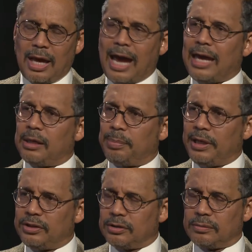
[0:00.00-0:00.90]
I had a
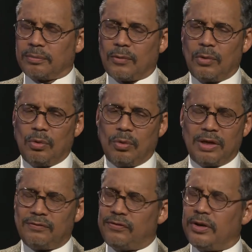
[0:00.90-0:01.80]
patient who
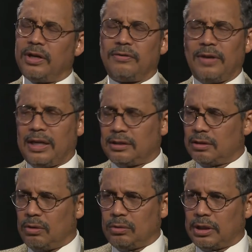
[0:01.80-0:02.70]
had very advanced
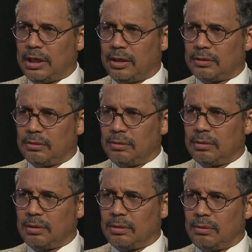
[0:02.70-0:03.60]
colon cancer.
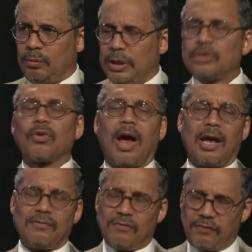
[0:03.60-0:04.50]
We
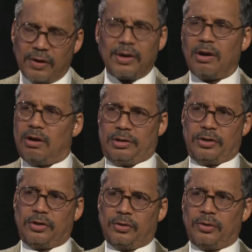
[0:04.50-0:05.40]
tried very hard to
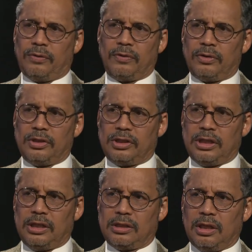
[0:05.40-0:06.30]
cure her of her
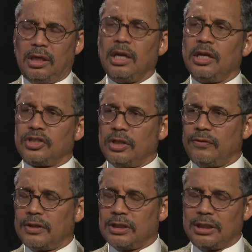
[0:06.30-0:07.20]
disease. Mm. She
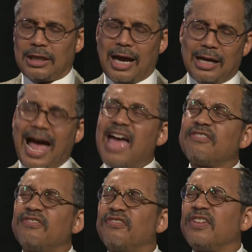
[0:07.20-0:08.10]
eventually died. I
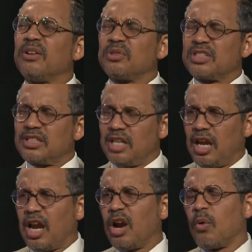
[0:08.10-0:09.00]
felt
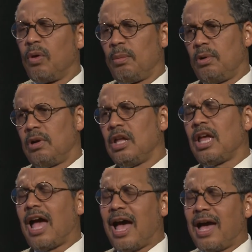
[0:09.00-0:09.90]
terrible.
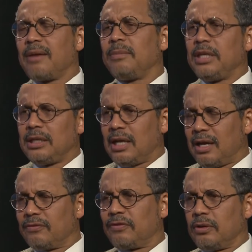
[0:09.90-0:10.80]
I mean, mm-hmm.
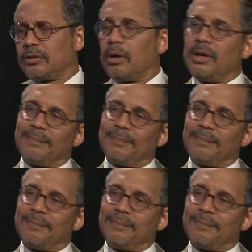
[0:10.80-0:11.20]
I felt her.